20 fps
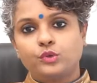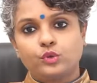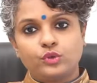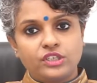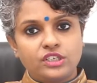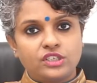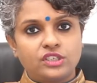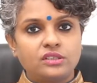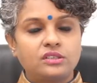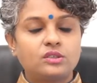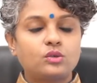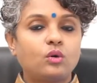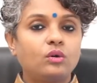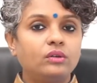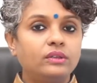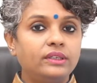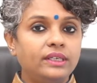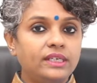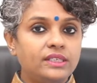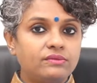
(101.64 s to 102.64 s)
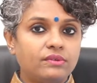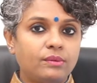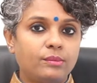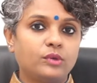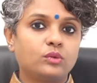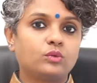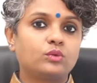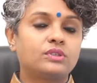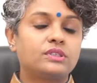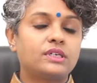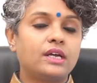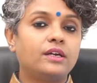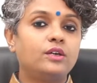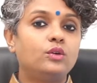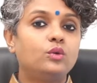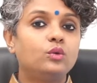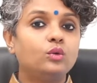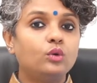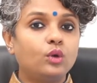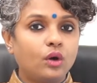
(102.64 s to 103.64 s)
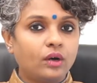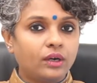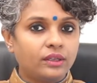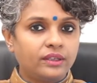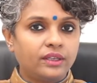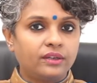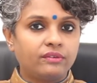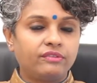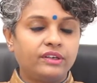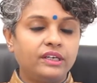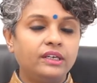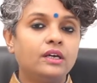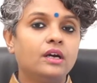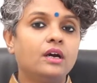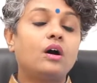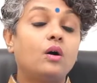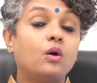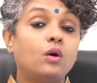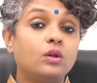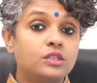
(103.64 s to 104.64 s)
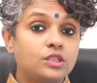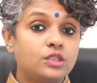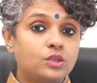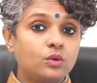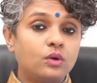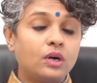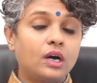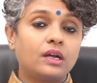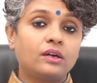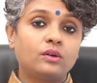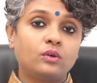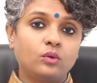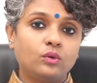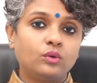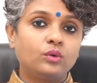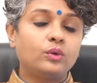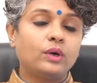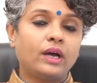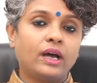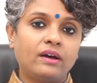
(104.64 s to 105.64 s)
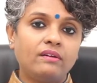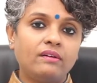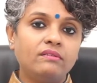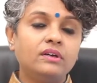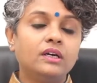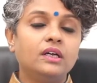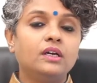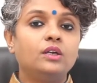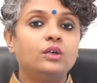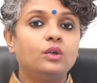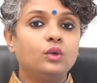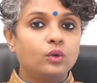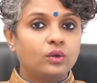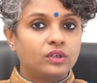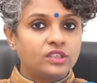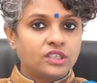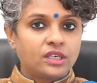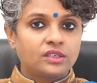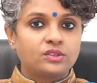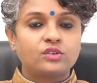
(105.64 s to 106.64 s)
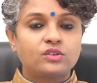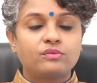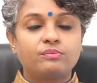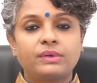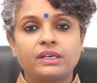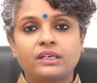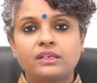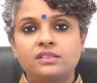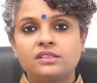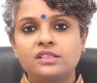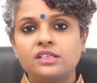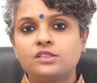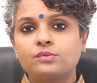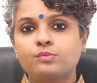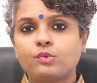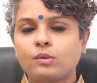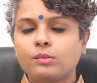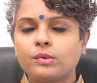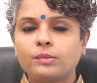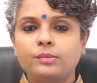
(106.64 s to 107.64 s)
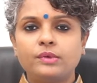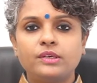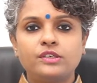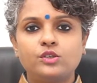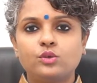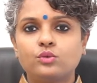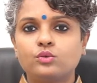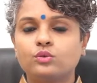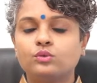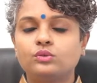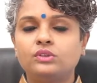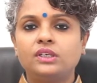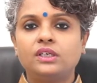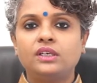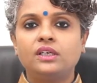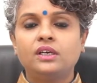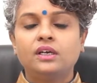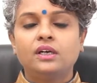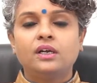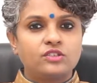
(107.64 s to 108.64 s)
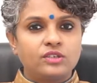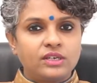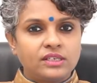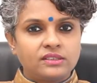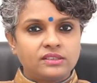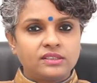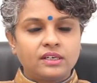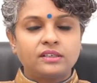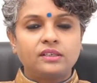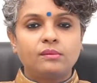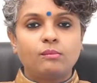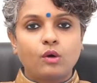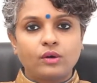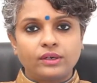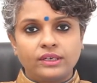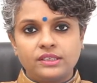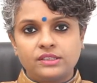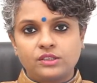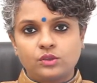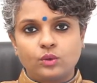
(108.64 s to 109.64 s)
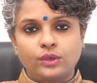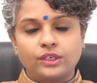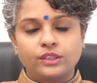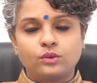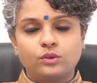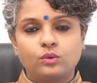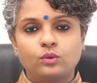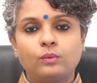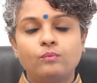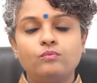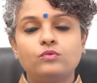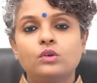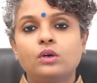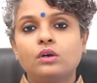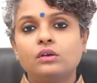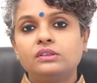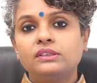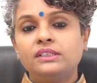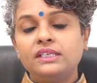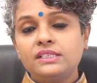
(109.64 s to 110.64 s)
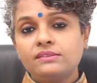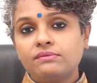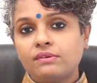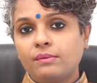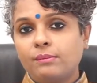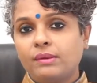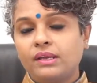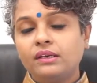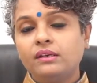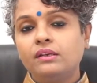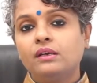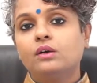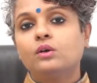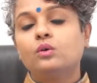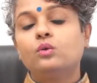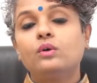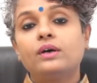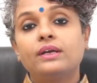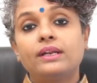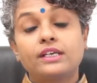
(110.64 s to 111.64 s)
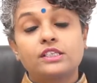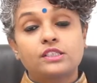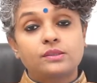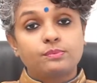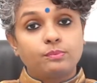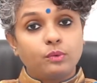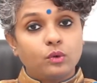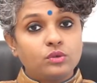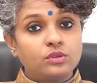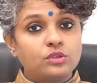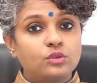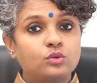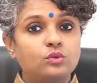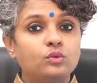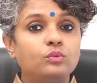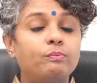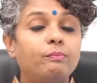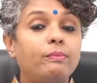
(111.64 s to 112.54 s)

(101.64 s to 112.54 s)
beauticians, all these women who stand too long on their feet also are known to have lower chance of pregnancy. It's probably due to the stress that the body is going through. These women who are exposed to